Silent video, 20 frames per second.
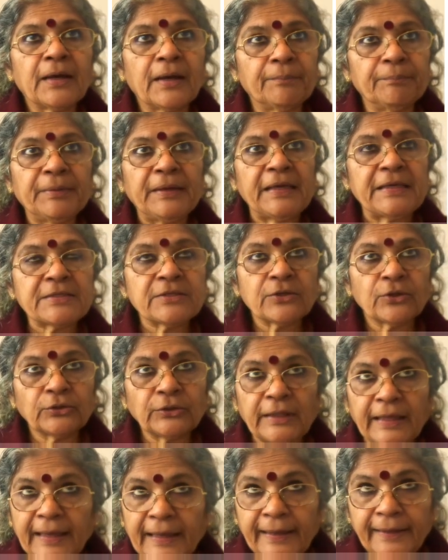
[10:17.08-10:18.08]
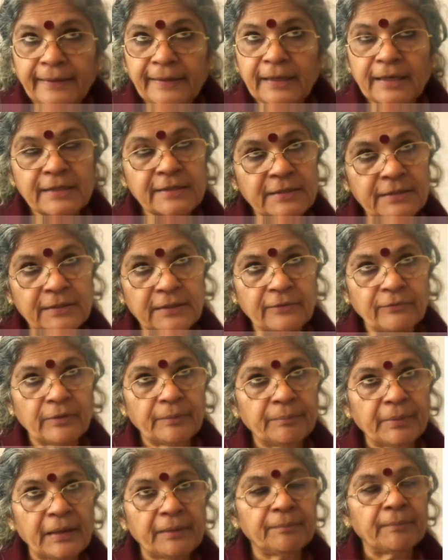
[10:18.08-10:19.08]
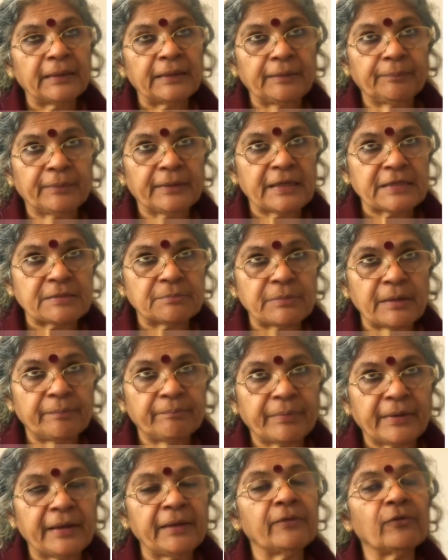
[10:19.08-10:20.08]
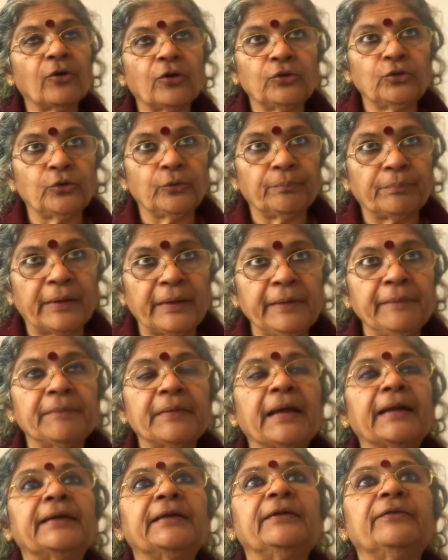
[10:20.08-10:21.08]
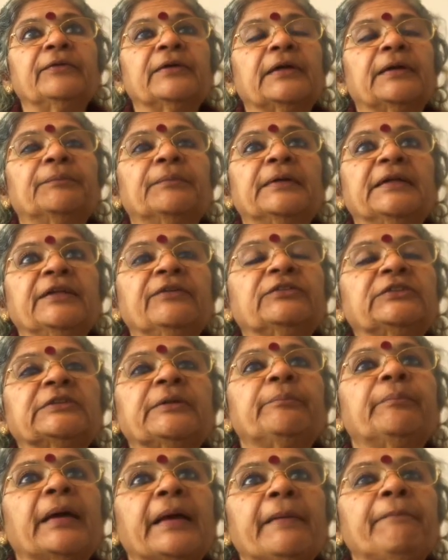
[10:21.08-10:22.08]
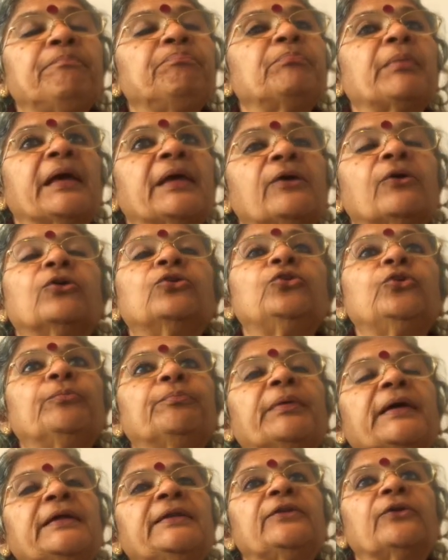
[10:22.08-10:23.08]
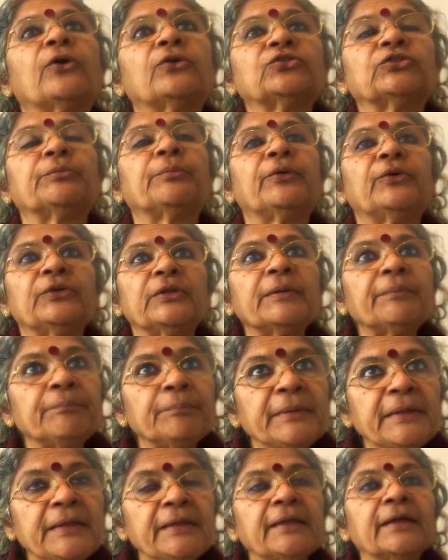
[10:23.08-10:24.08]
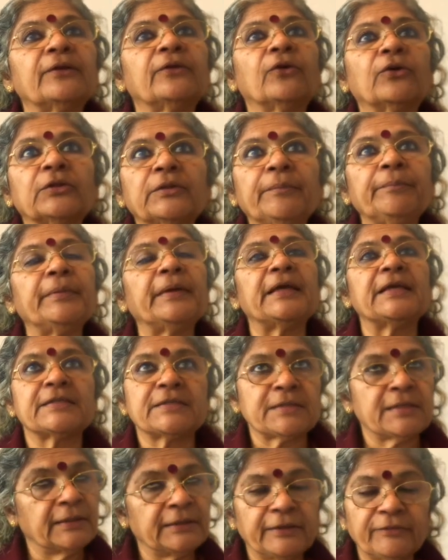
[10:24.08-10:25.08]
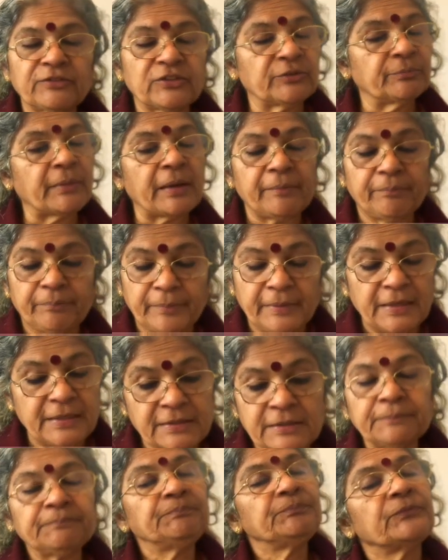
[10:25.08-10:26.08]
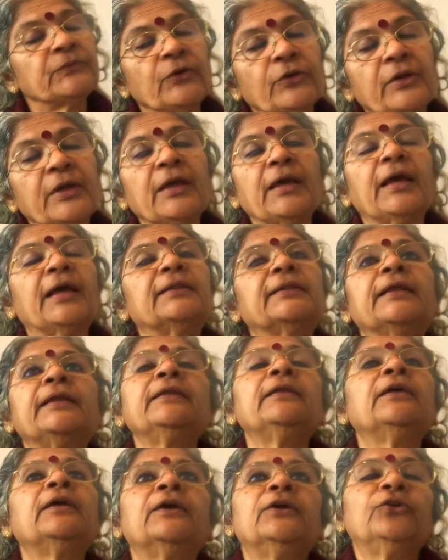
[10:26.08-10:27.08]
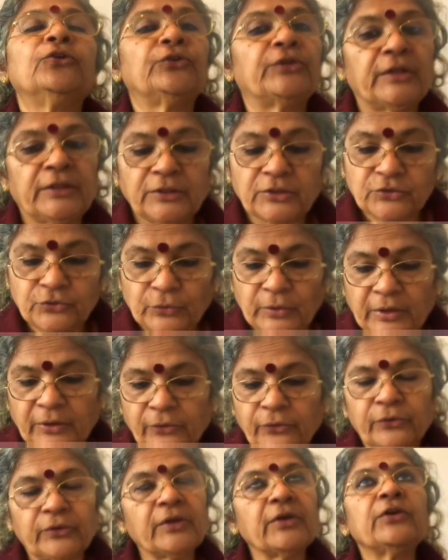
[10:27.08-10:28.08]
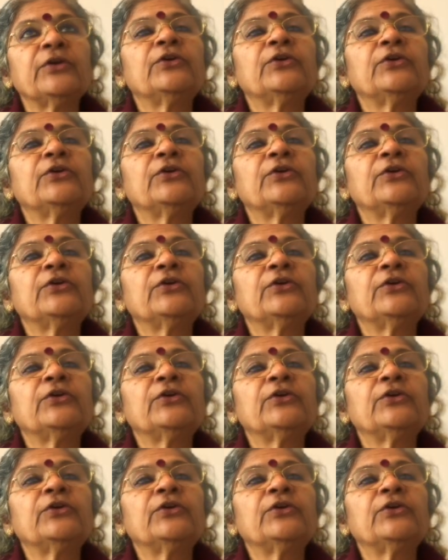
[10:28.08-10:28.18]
base. The area is given by multiplication by pi or 2 pi, and division by pi or 2 pi talks about the period or the base, division by base. Okay, and then you take the square root. Okay,